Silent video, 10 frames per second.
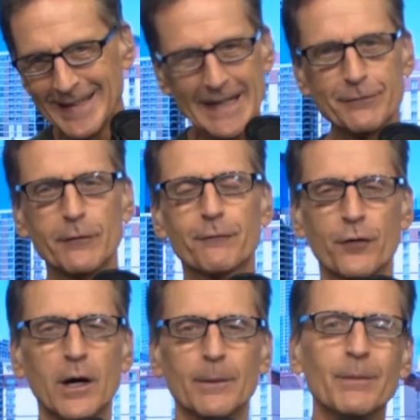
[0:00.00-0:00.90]
Even
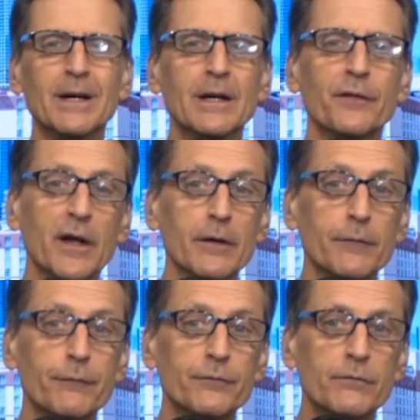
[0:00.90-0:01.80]
from
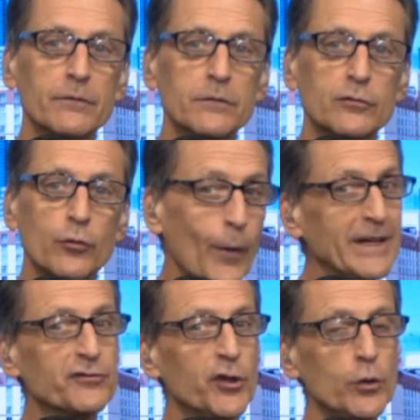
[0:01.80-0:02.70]
the great